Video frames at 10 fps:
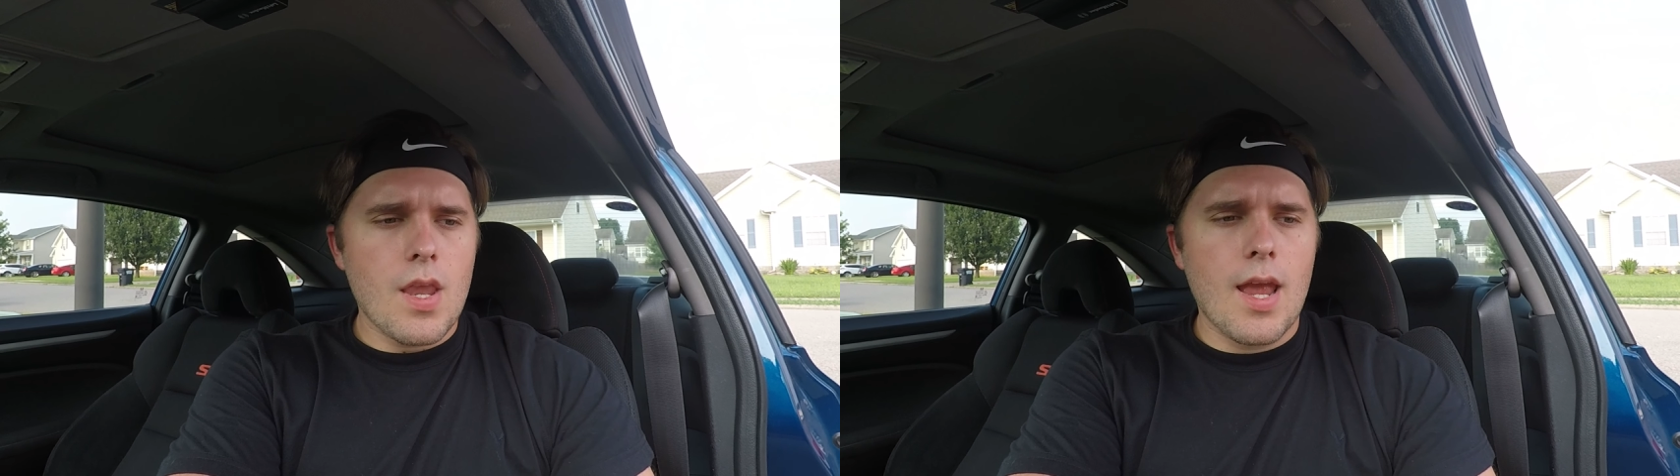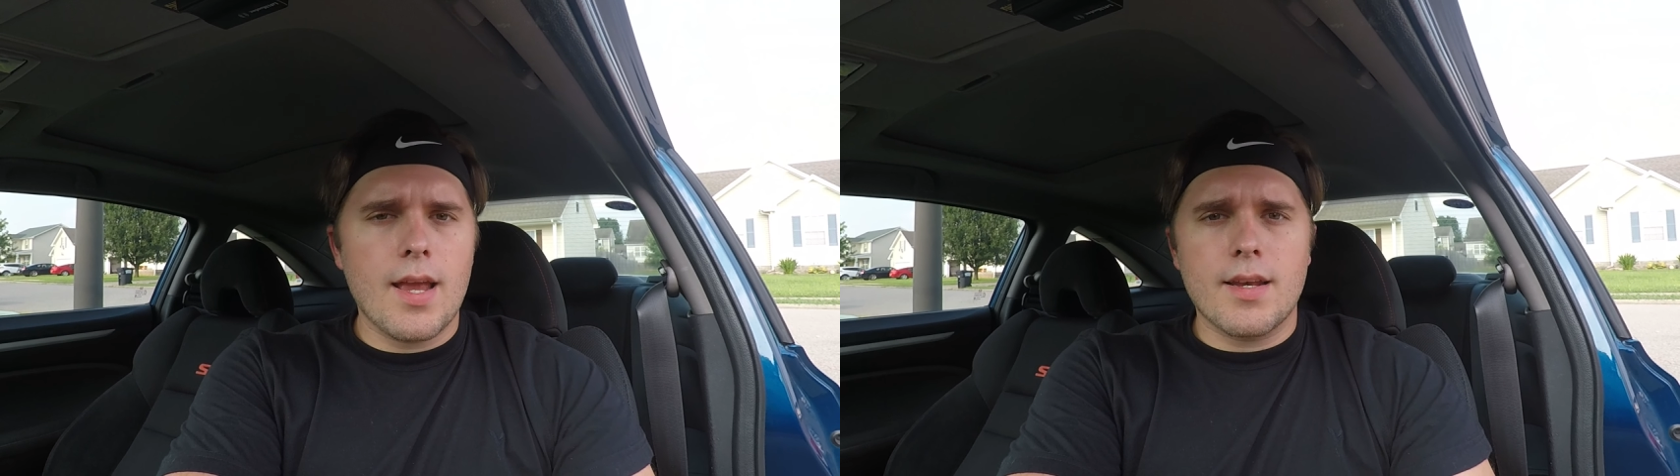
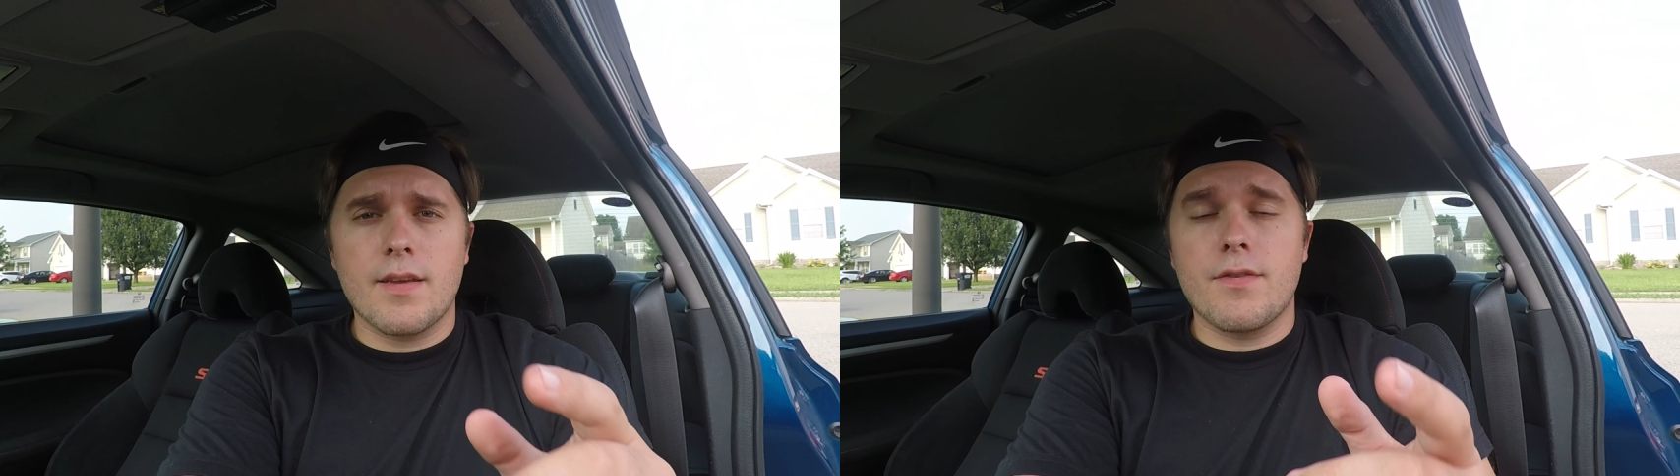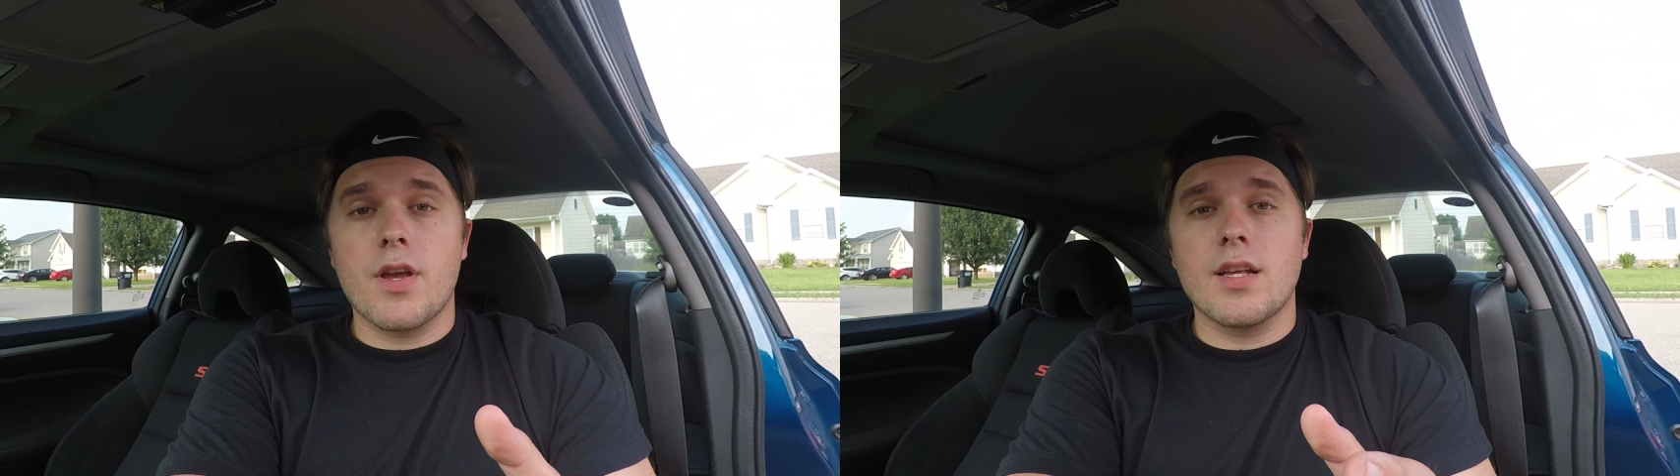and
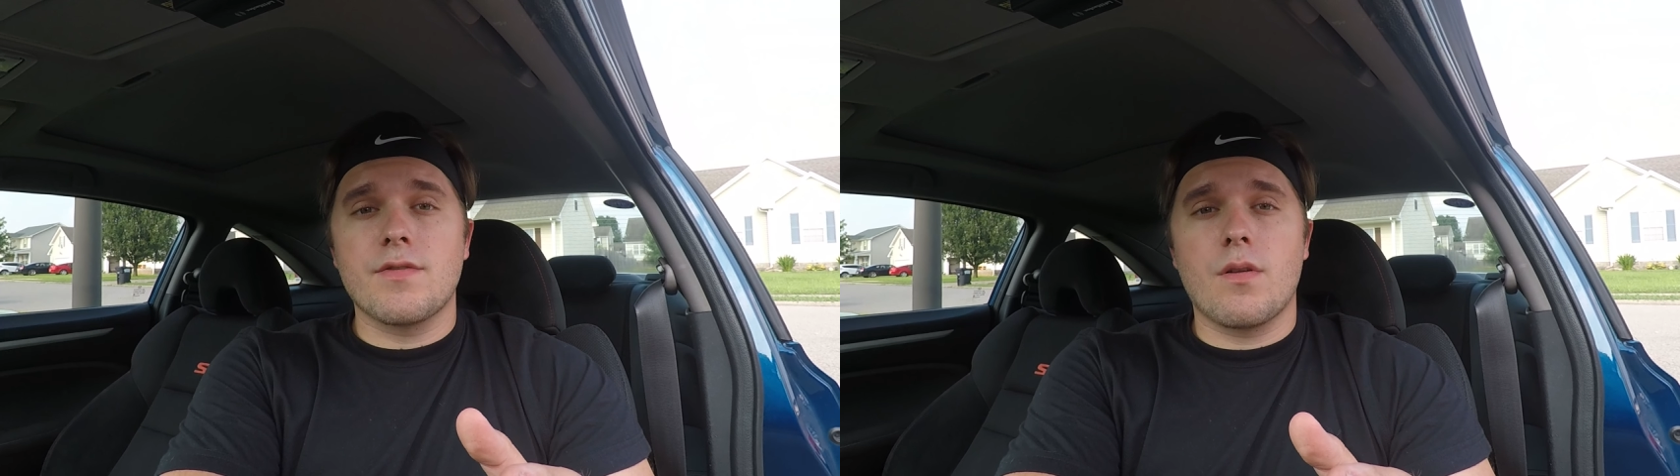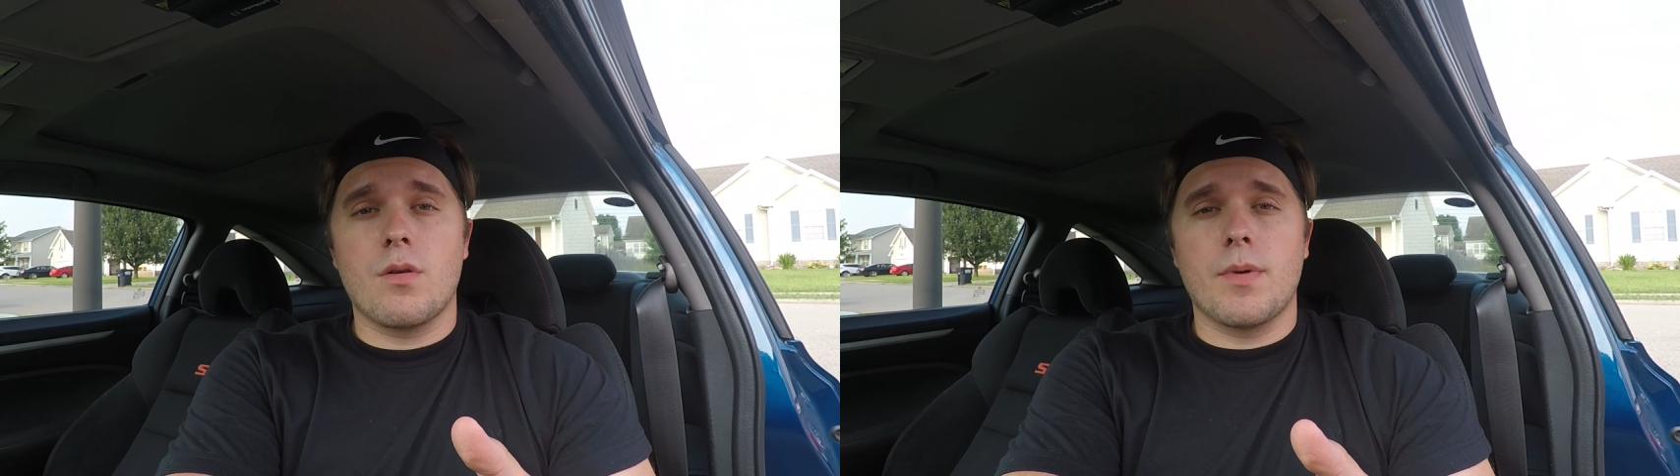if you guys
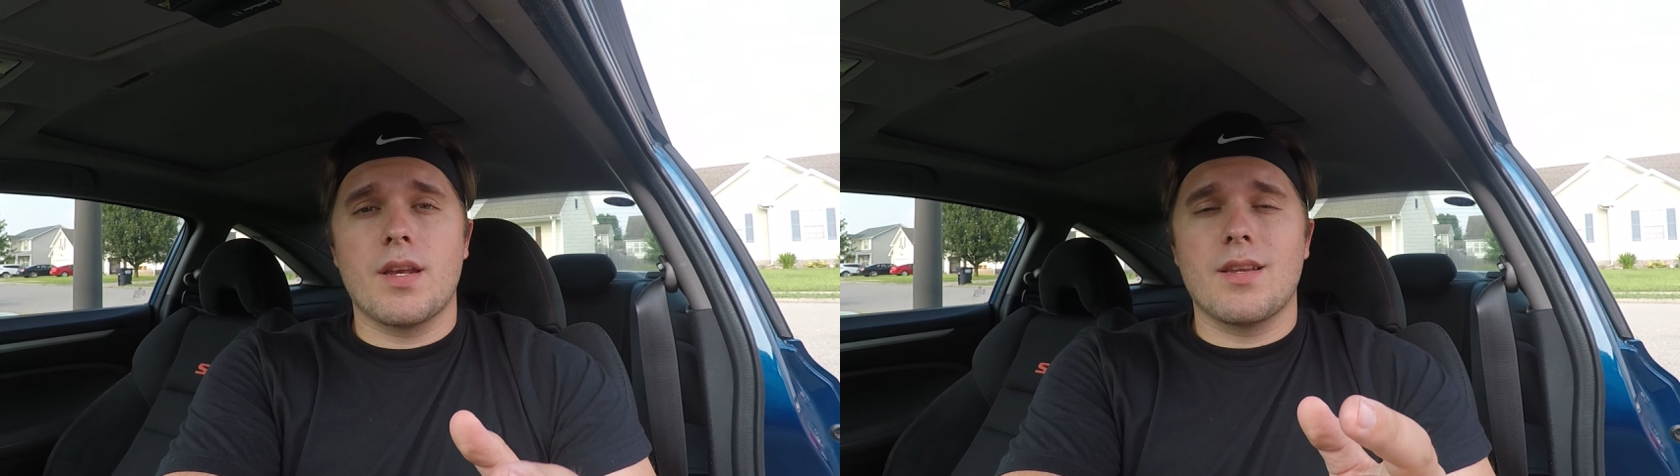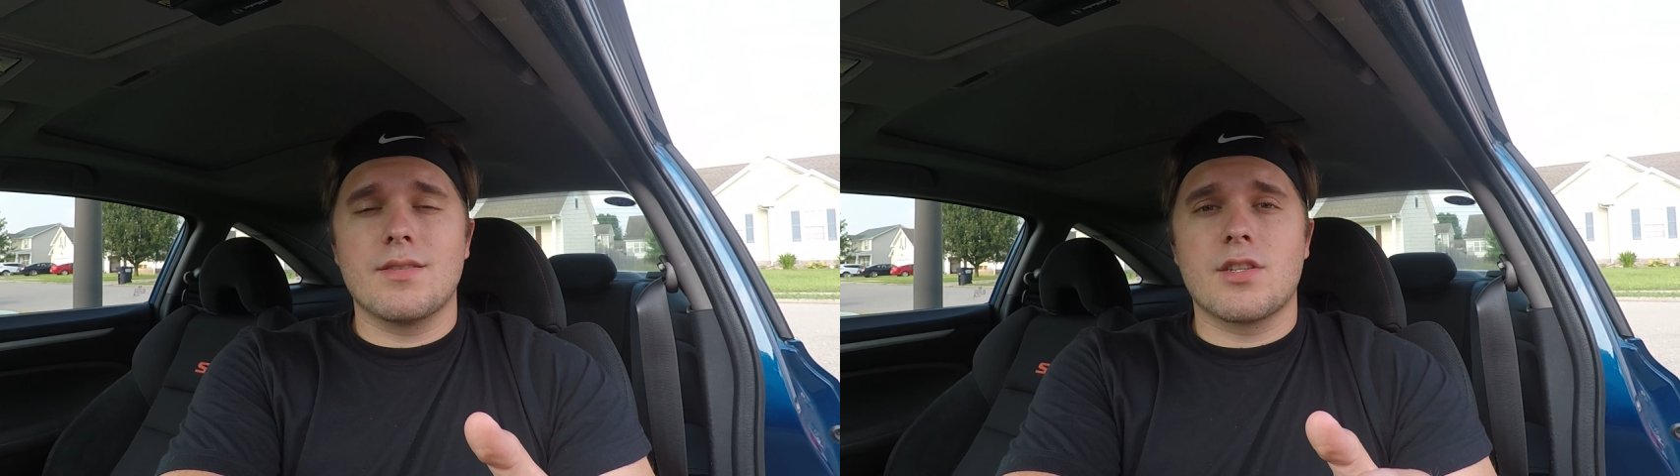follow me
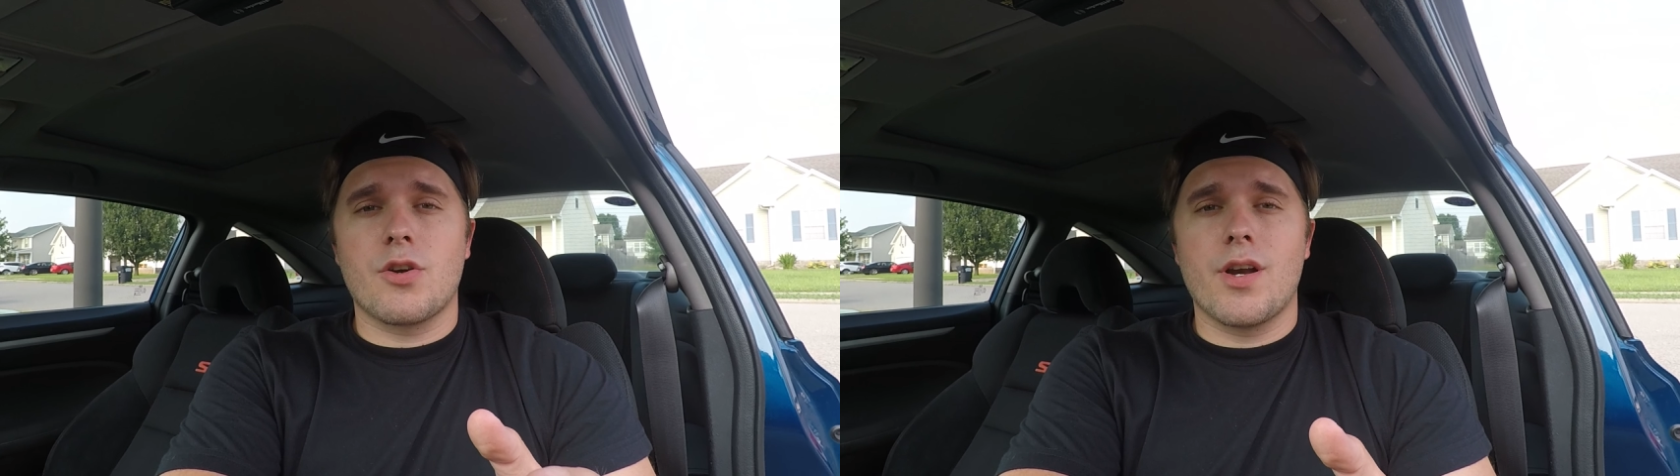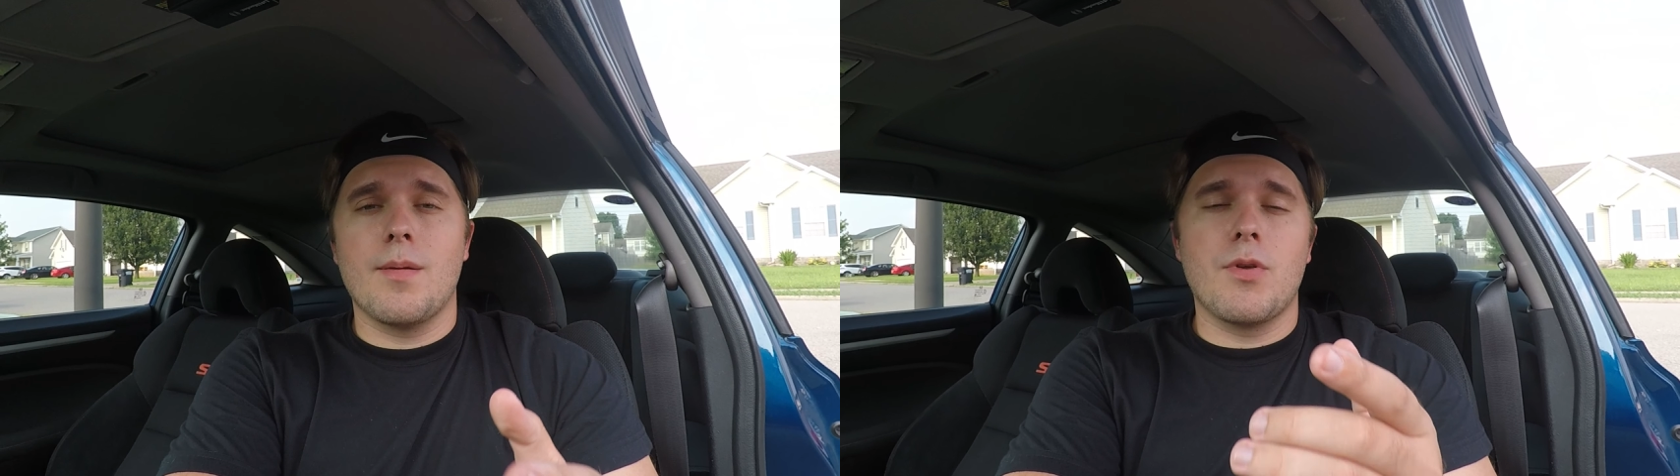on
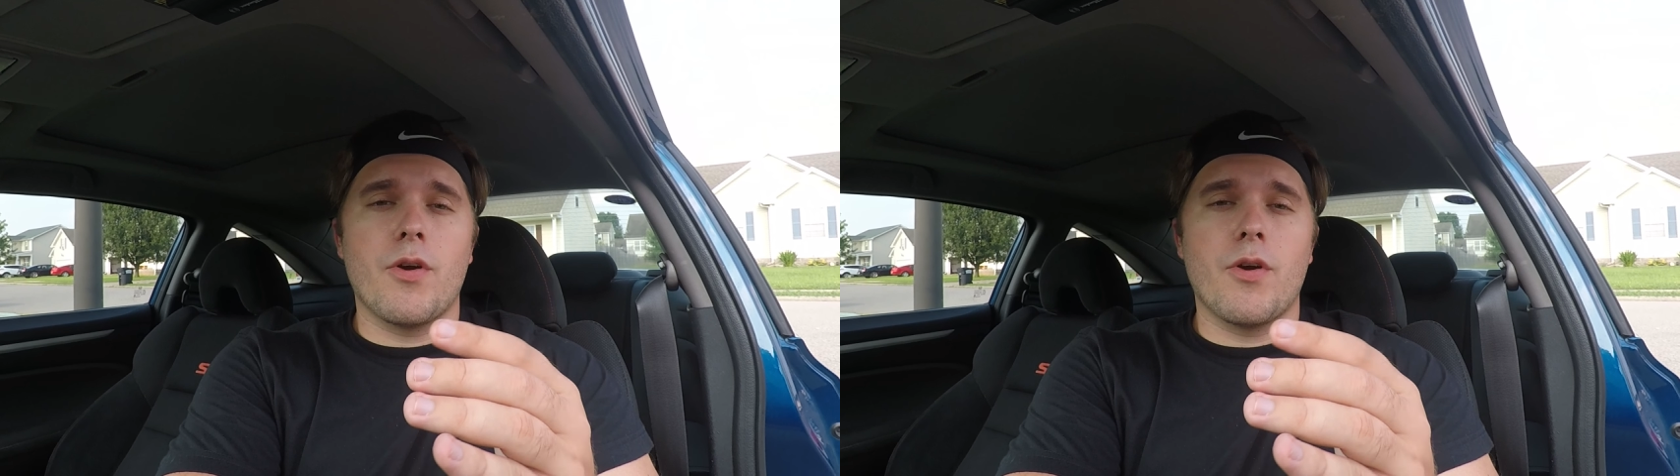Instagram,